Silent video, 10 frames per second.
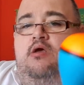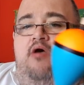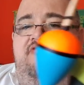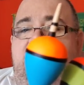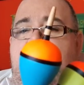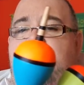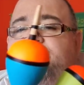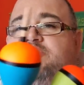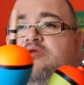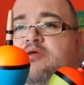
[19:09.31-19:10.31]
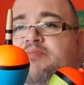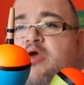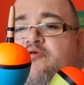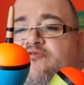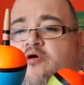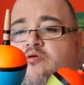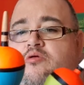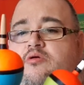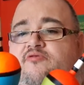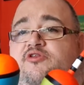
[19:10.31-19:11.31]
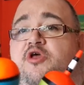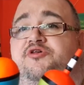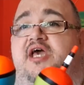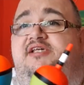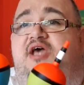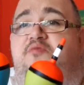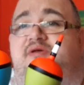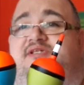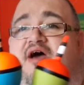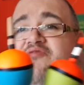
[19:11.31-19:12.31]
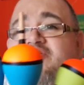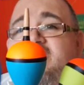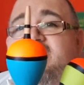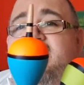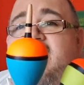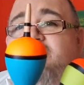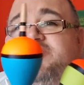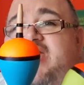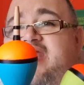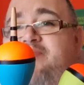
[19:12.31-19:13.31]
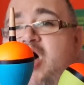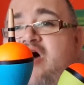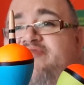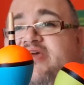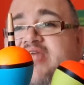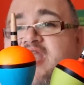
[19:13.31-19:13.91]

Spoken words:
I think they're absolutely beautiful, if I do say so myself. I wouldn't say they're perfect.